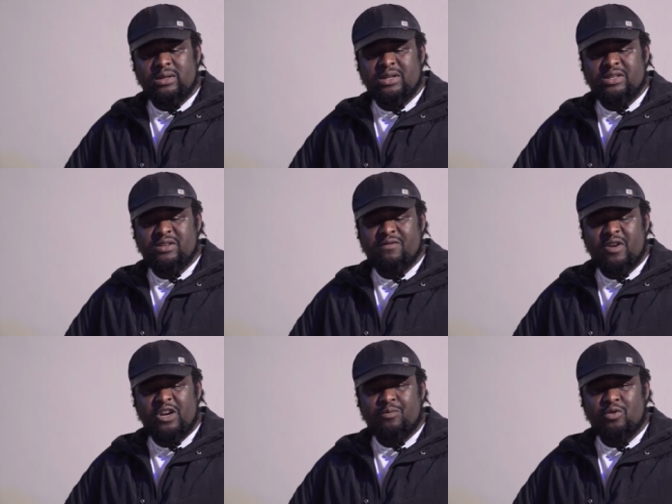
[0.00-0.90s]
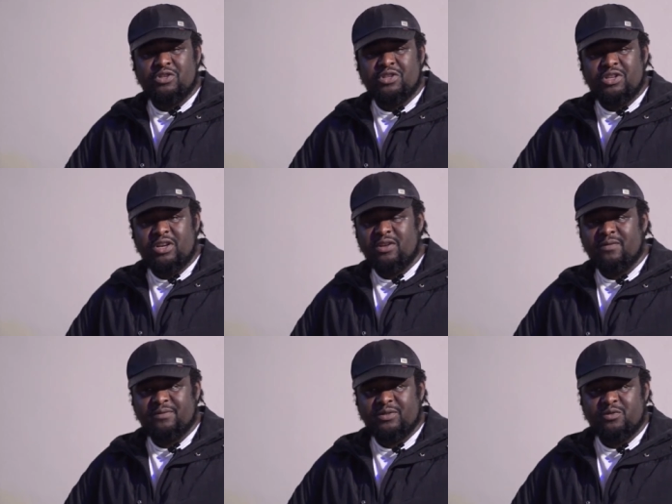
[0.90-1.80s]
this is a very important here,
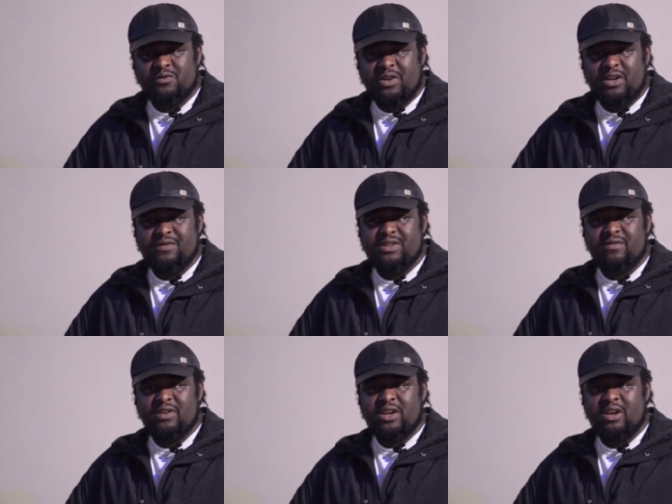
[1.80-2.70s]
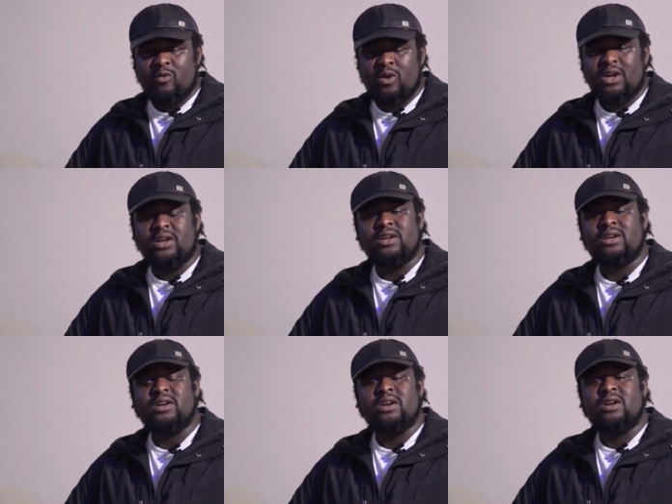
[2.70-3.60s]
5781,
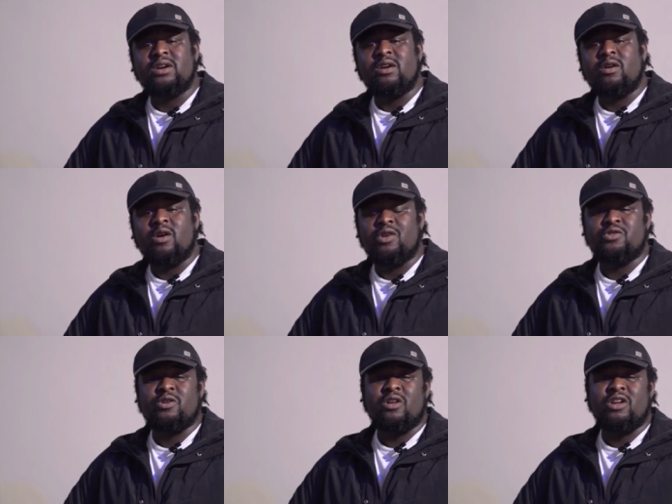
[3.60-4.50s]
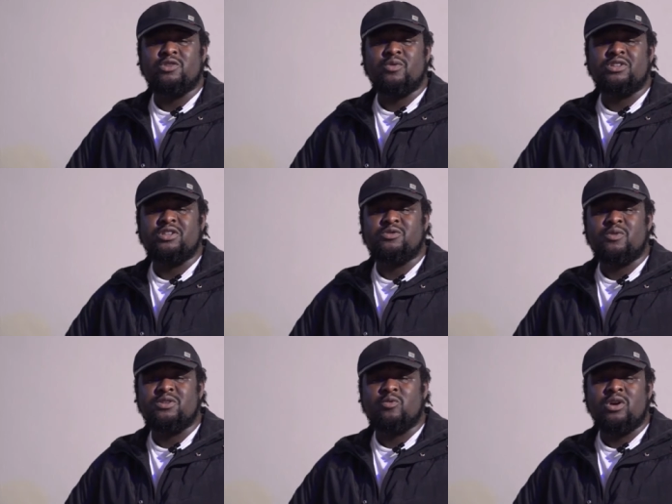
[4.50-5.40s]
as you call it,
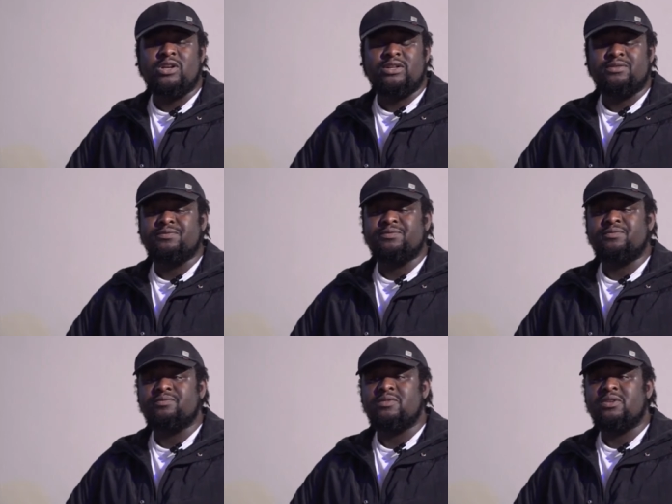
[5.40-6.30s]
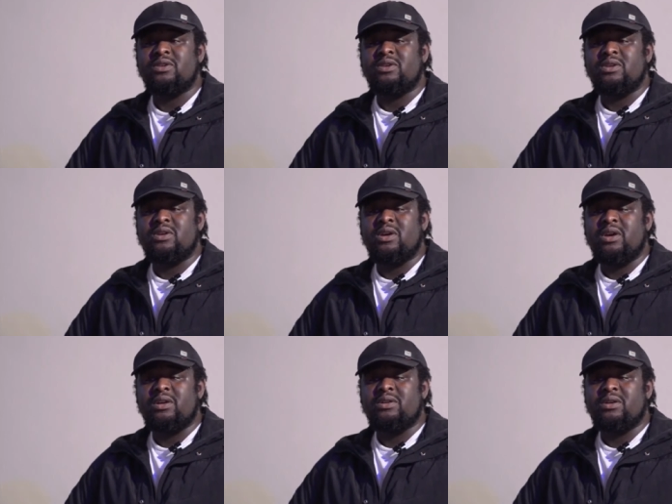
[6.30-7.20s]
2021.
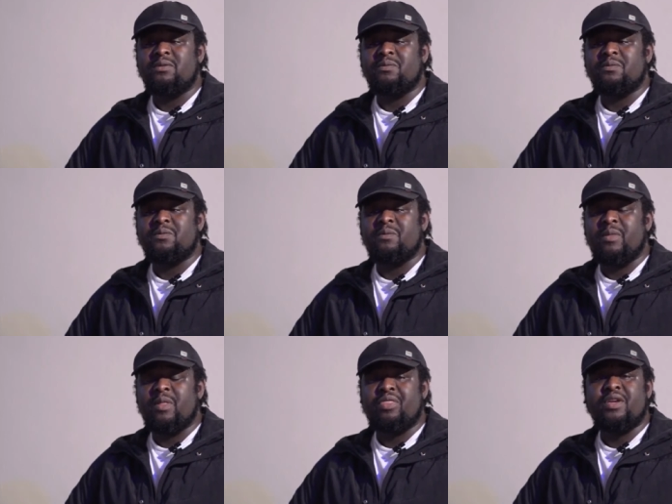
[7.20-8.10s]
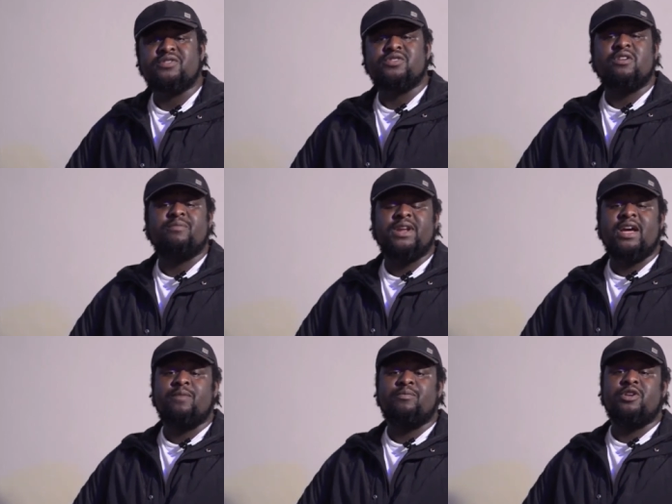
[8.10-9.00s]
And things that have been
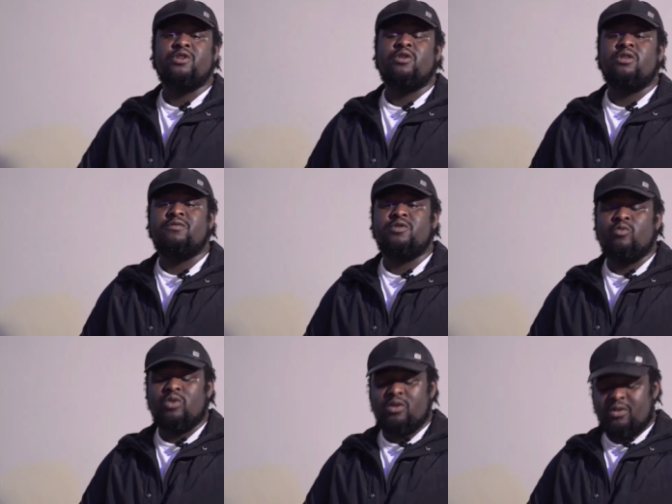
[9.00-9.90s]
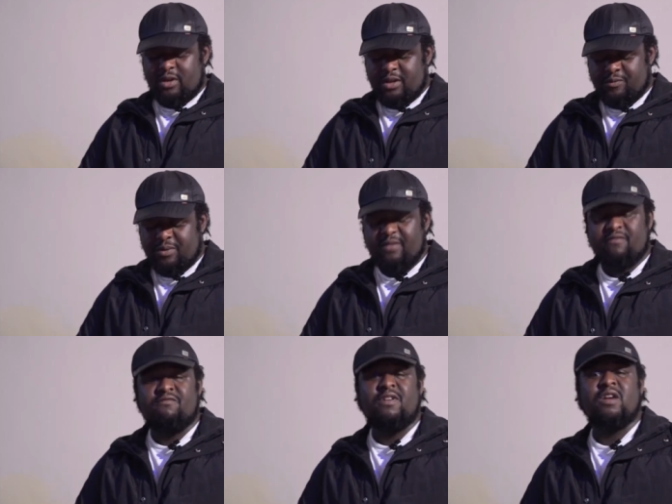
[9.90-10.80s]
happening all over the world has
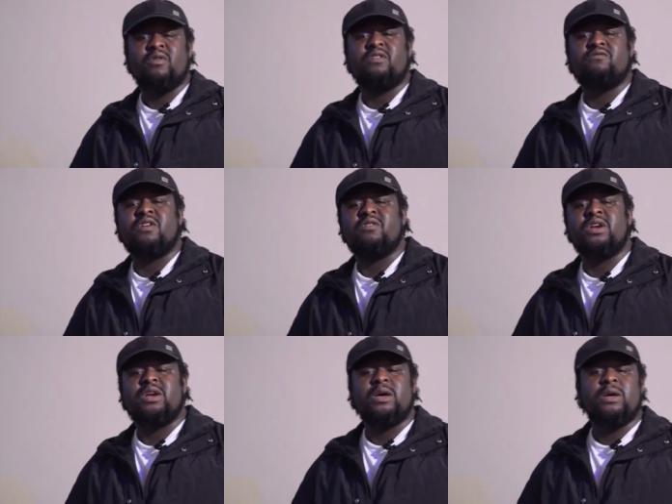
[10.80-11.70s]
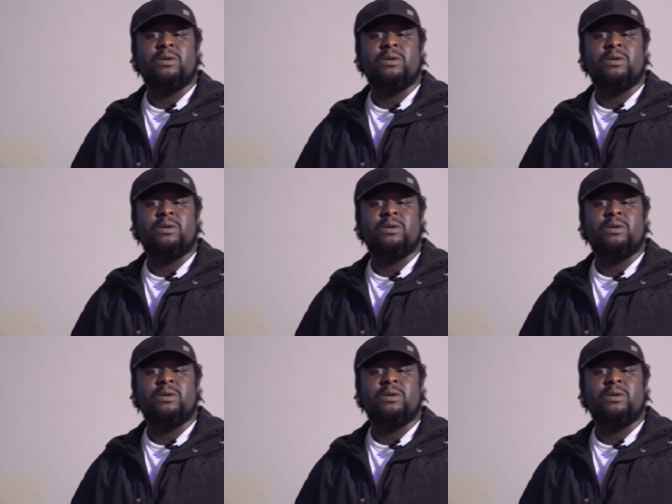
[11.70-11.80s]
been very, very